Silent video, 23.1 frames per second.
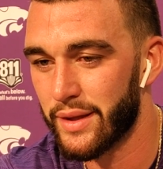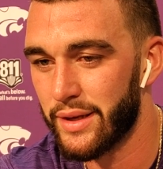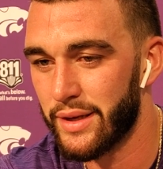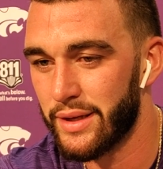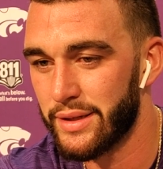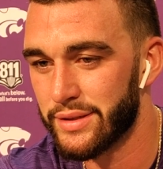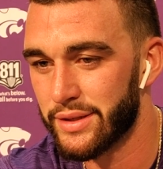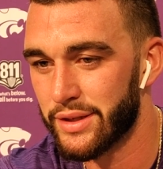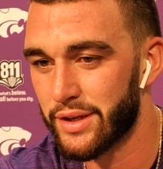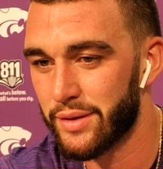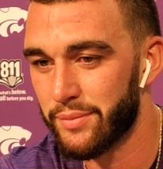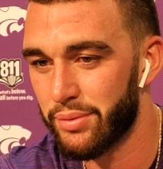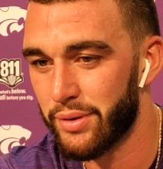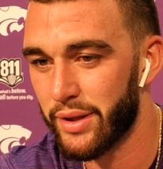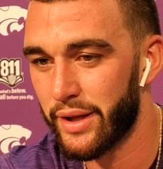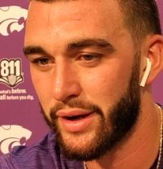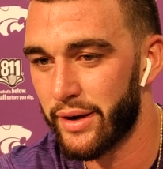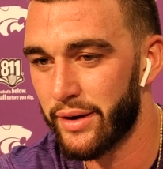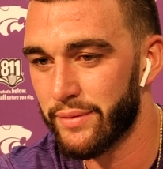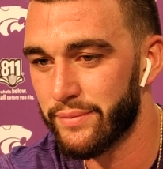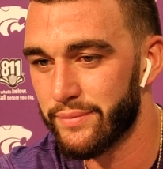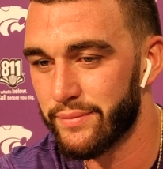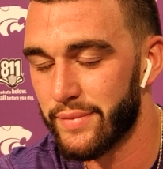he's a good
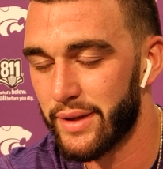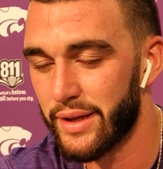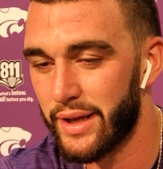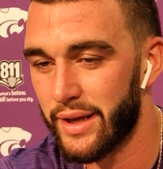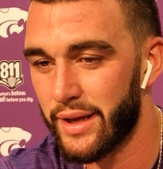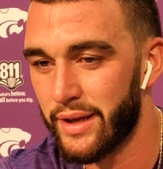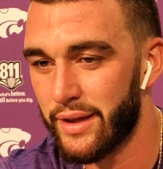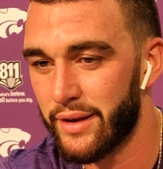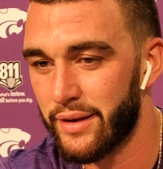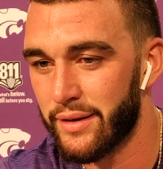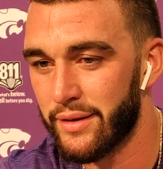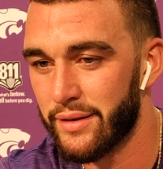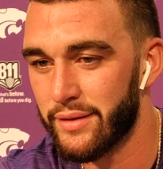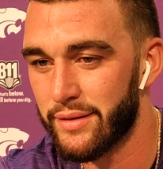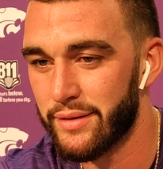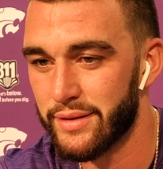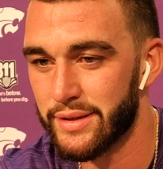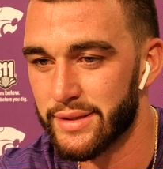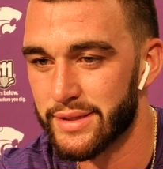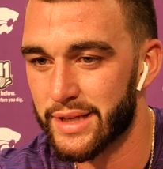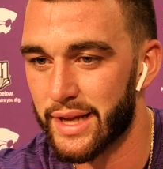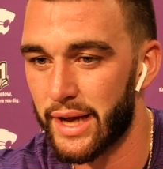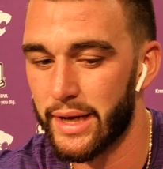player, and
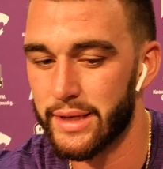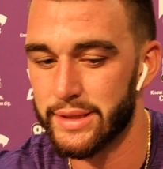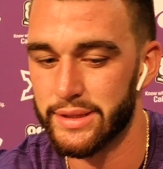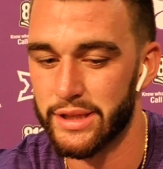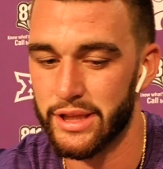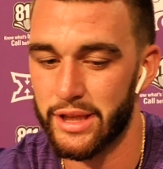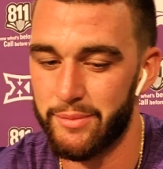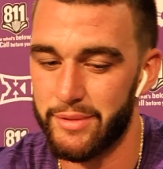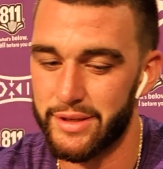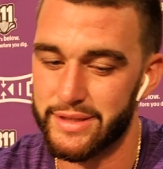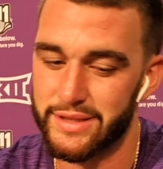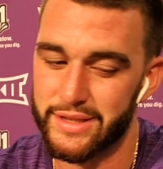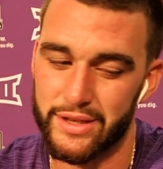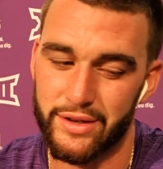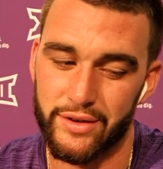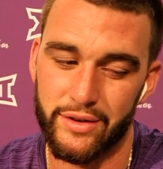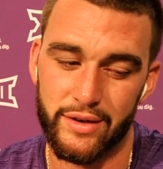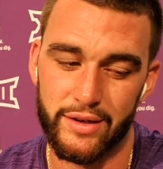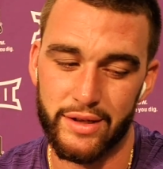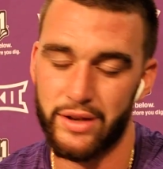the sky's the limit still.